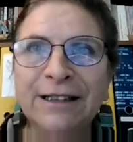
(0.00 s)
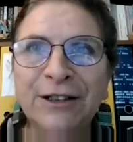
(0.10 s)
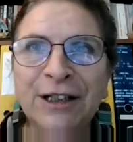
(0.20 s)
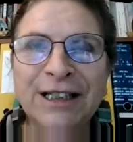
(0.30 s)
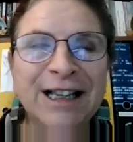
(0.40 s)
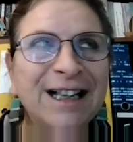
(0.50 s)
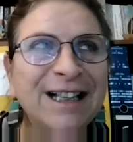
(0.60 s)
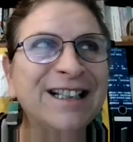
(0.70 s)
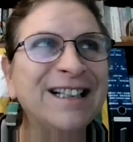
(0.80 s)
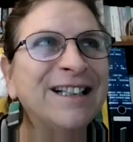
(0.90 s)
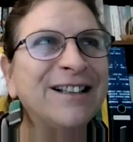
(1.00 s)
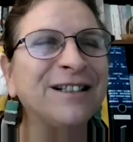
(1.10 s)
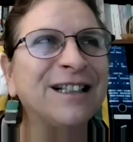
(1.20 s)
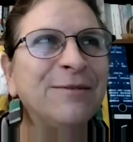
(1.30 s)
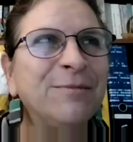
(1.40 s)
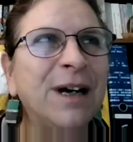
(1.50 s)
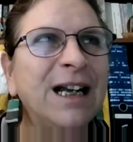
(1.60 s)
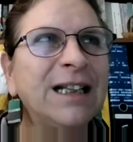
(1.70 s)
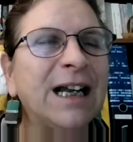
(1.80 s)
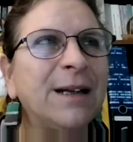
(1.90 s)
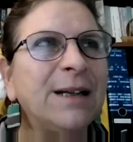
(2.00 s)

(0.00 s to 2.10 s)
Just had not in mind.